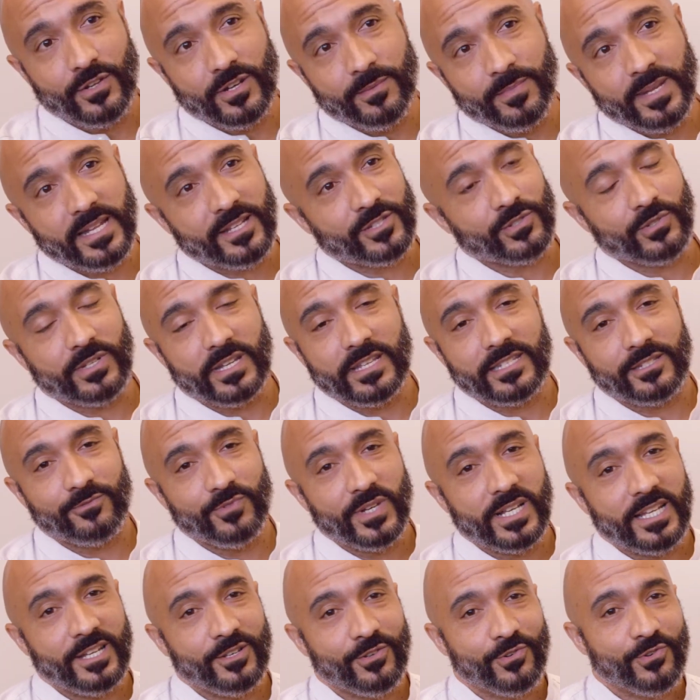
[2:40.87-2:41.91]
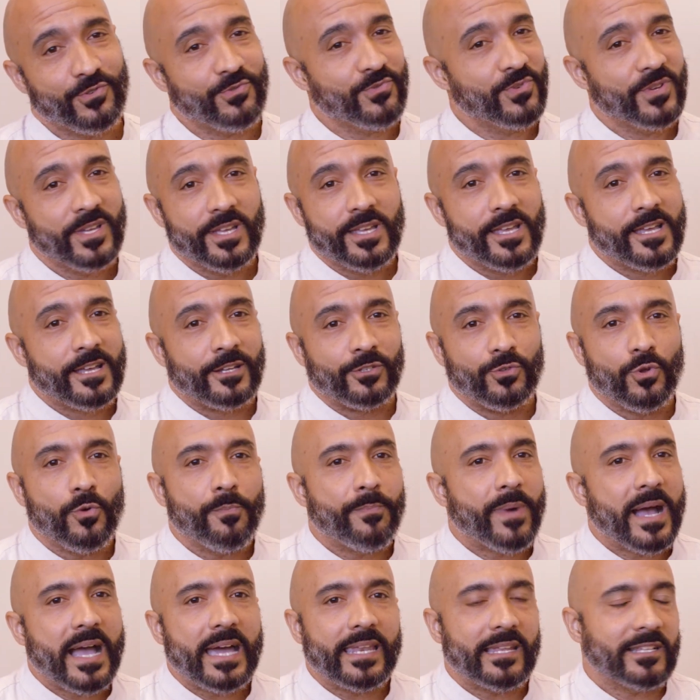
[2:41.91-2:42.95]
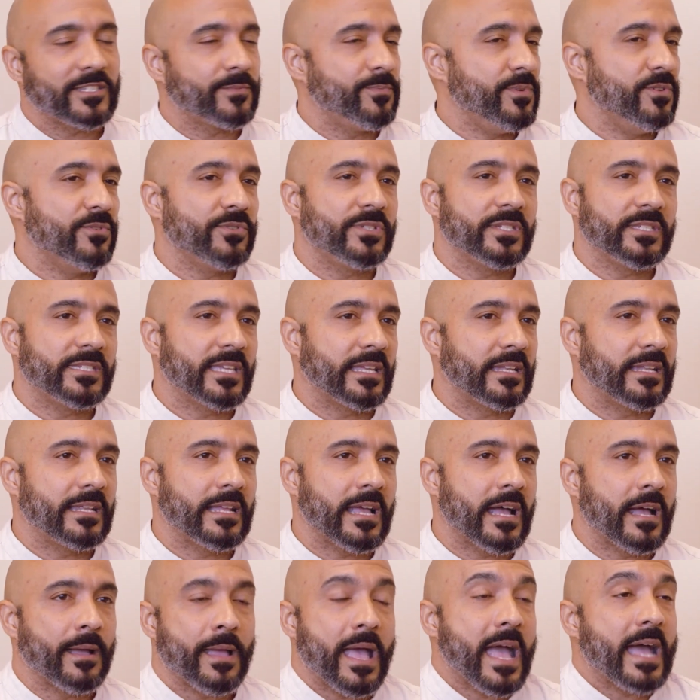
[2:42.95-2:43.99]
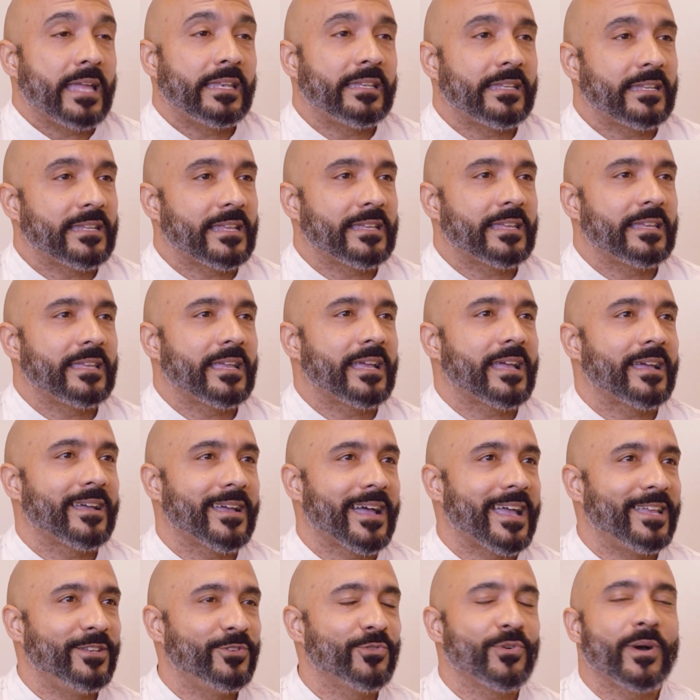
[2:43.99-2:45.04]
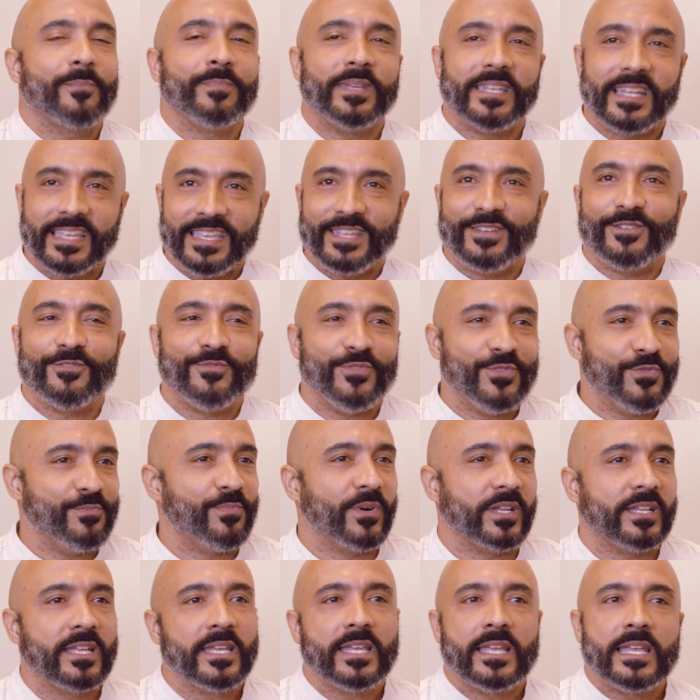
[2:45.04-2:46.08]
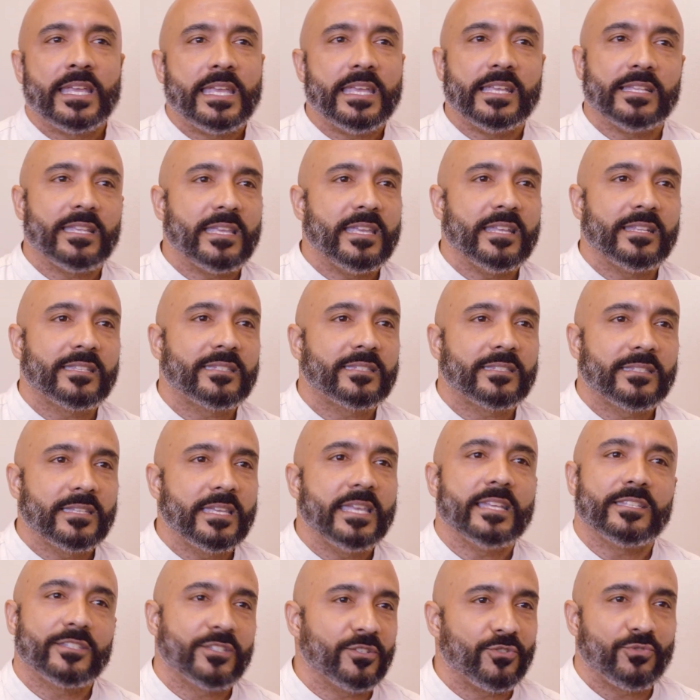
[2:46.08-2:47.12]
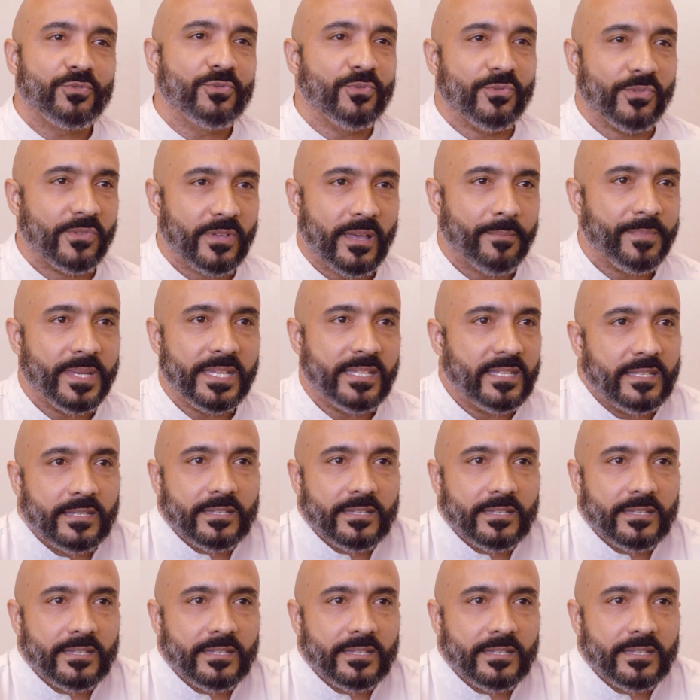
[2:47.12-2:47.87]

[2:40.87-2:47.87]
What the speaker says: I mean? So there's really no bad experiences. And I know I'm in an interview, but it's the truth. I mean,